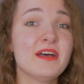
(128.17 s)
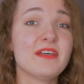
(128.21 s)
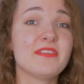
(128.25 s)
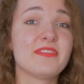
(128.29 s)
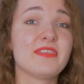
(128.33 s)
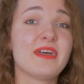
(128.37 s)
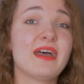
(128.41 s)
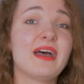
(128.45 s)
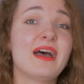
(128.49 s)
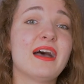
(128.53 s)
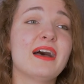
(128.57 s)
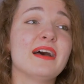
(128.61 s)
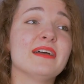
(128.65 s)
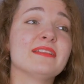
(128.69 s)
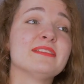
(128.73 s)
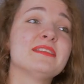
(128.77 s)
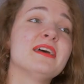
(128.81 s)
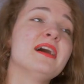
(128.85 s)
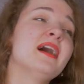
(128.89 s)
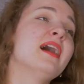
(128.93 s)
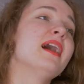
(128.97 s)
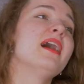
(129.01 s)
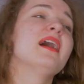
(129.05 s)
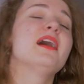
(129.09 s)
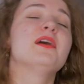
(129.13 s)
that
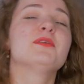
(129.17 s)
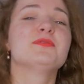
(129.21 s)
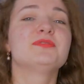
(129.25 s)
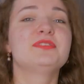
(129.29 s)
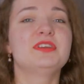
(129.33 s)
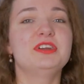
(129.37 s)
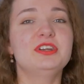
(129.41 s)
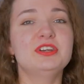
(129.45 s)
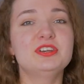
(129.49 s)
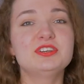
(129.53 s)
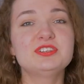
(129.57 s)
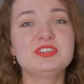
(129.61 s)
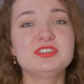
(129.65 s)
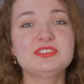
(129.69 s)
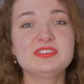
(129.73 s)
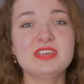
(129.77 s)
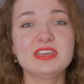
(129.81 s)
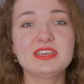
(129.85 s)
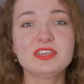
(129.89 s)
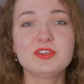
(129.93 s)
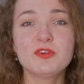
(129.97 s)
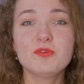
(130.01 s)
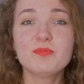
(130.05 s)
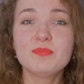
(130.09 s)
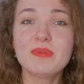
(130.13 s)
how dare she
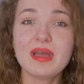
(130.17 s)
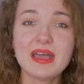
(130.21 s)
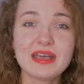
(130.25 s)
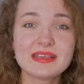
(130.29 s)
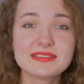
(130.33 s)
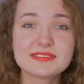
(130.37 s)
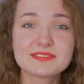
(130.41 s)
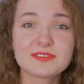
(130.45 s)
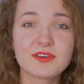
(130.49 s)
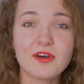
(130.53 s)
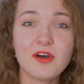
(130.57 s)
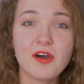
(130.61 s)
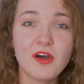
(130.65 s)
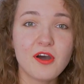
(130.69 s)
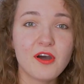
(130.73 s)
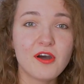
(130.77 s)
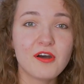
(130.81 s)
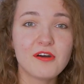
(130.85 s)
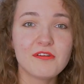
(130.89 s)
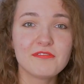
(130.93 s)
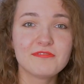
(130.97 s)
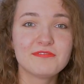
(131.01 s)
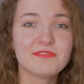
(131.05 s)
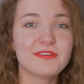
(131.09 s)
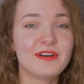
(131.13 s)
take her mask
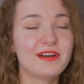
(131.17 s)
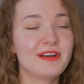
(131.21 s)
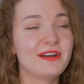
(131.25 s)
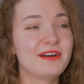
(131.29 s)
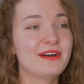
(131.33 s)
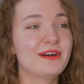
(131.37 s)
off